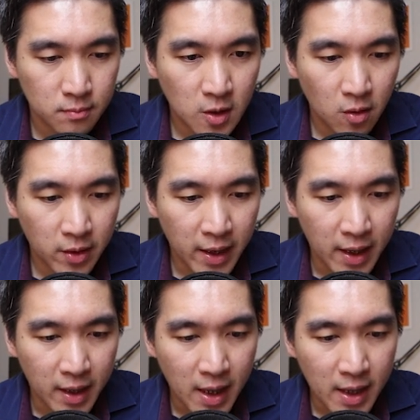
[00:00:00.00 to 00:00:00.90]

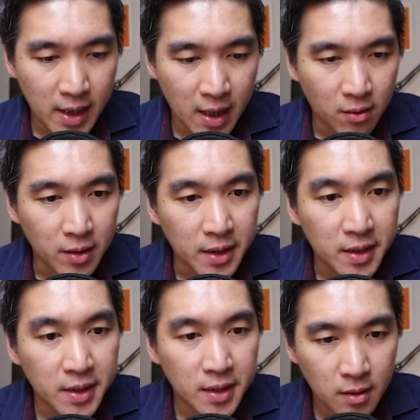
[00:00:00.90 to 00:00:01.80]
Okay, and now
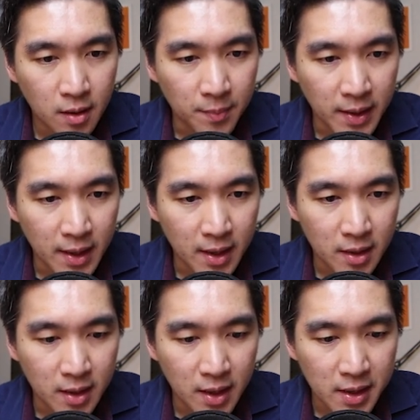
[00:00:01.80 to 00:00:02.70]
it's
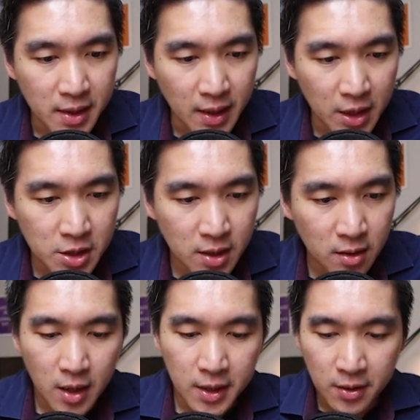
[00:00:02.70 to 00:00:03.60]
completed the
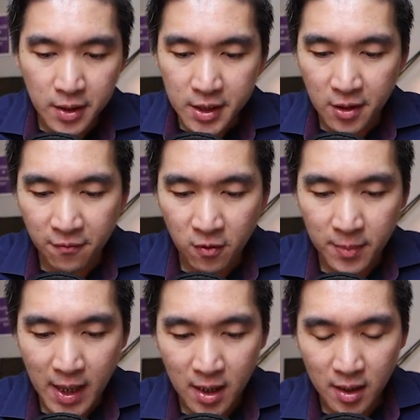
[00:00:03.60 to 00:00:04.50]
installation. And so let's confirm
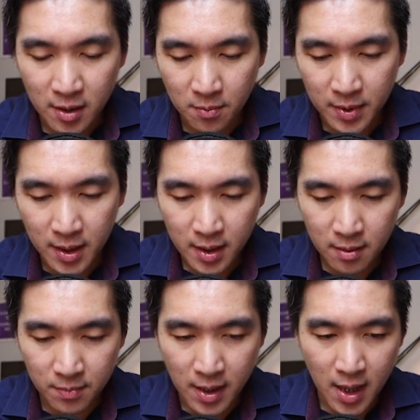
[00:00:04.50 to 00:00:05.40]
that a little
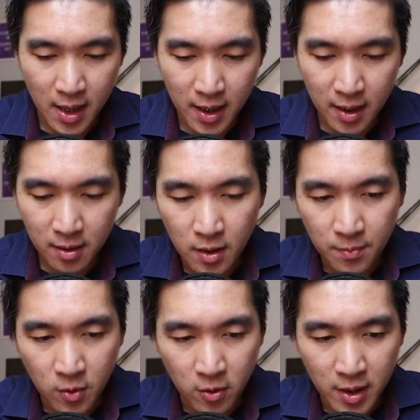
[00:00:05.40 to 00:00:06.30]
bit by
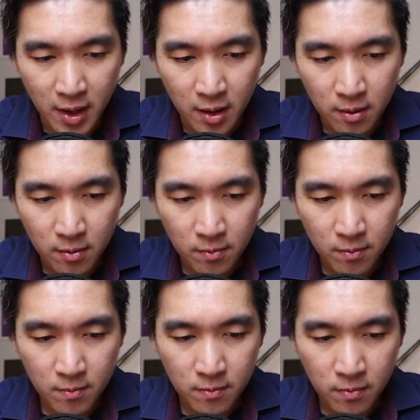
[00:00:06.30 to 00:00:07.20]
importing
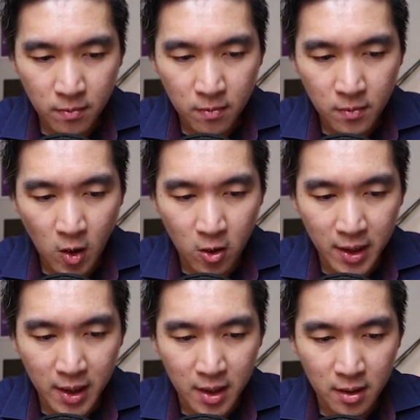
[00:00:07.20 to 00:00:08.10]

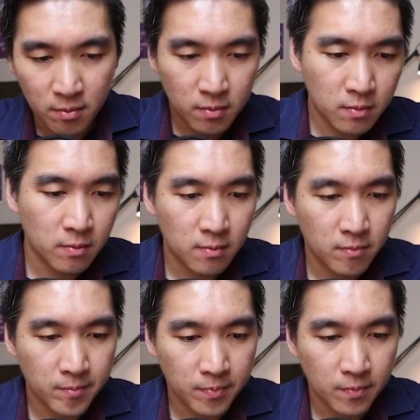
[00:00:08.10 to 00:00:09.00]
RDKit.
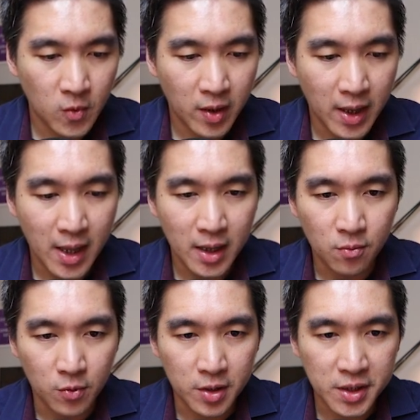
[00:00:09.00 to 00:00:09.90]
Okay, and it
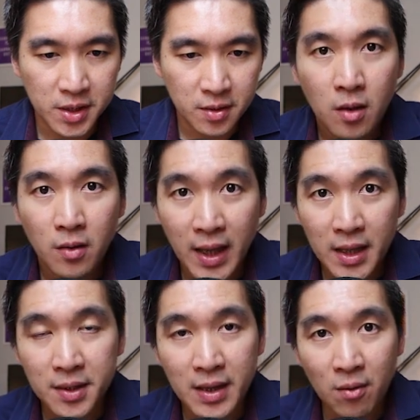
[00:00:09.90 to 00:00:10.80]
works. Okay,
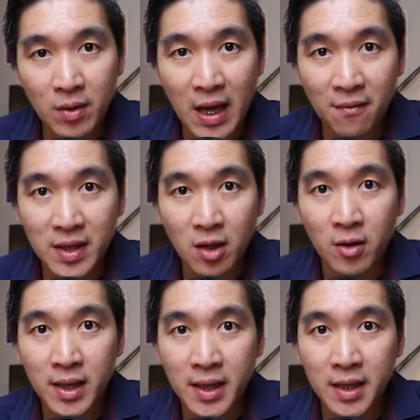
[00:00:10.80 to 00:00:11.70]
so now we have the
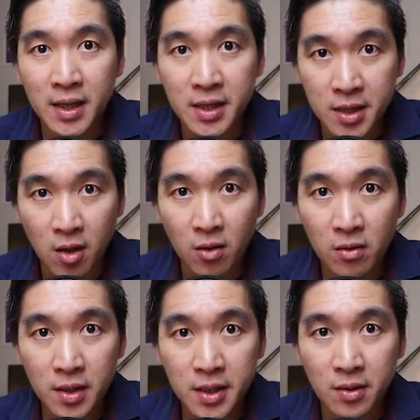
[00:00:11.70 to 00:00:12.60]
RDKit
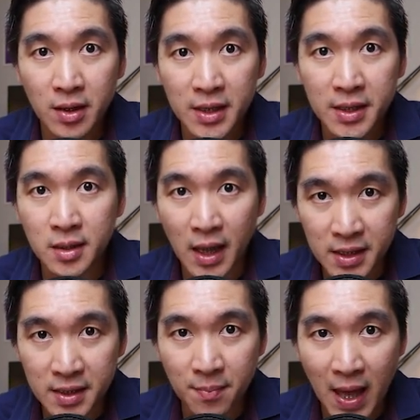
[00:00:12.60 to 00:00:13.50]
installed. So let's
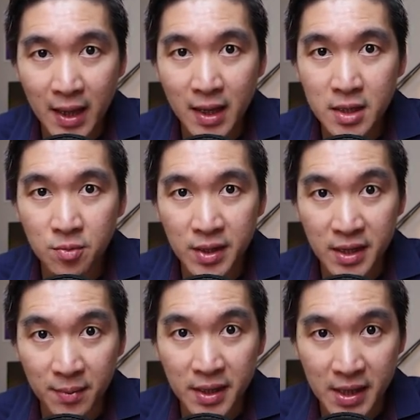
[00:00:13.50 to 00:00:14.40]
test the package with
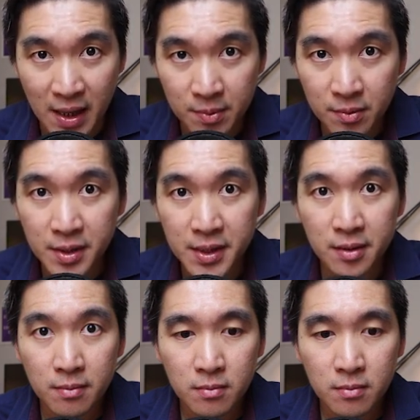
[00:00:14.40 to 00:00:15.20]
some examples.